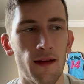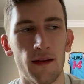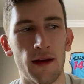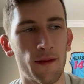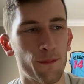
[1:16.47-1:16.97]
I
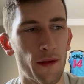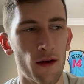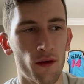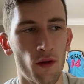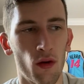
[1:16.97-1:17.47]
think
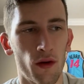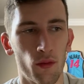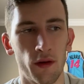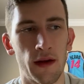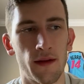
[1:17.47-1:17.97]
Aaron Nola
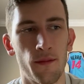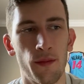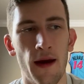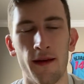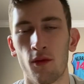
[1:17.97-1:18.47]
will get them
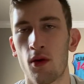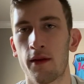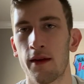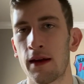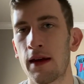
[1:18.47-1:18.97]
past
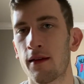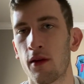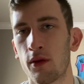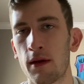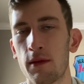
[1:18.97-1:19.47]
once again.
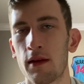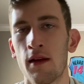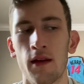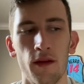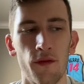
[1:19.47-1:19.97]
So give me
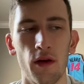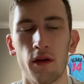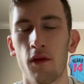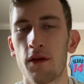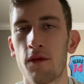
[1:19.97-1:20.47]
the
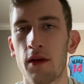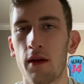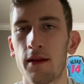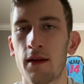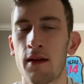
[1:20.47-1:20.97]
Philadelphia
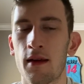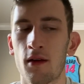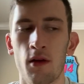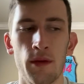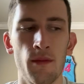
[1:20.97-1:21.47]
Phillies and that's
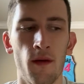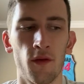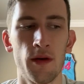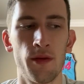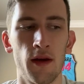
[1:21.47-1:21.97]
gonna be my
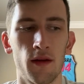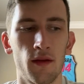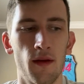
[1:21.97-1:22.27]
free pick.